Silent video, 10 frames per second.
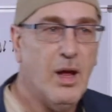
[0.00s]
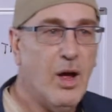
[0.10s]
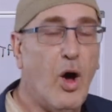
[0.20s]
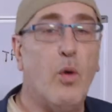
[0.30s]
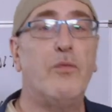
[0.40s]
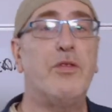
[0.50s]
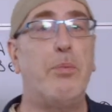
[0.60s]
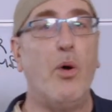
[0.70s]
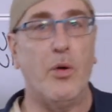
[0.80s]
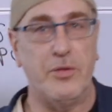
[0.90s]
Oh, of the
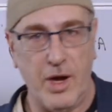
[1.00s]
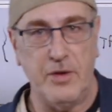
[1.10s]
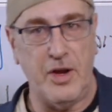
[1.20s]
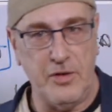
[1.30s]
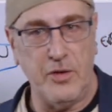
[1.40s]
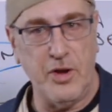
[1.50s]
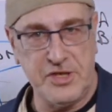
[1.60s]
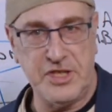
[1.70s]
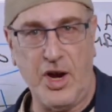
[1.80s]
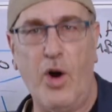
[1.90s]
board. Not
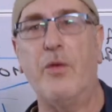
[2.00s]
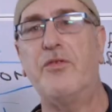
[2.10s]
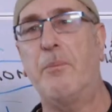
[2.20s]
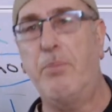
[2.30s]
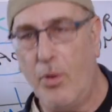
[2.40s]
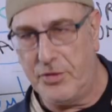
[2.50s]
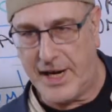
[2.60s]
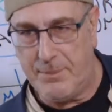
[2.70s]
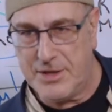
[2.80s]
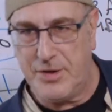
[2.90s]
just, of the board. Take
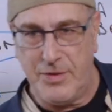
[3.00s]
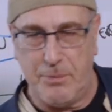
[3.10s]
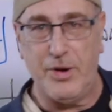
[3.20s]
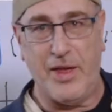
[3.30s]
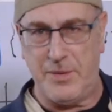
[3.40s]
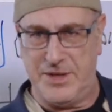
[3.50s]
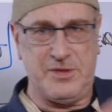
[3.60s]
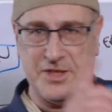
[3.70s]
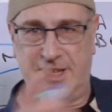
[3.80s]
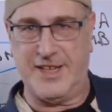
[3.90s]
a picture of the board. Otherwise, he was
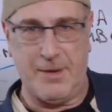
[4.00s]
just going to take a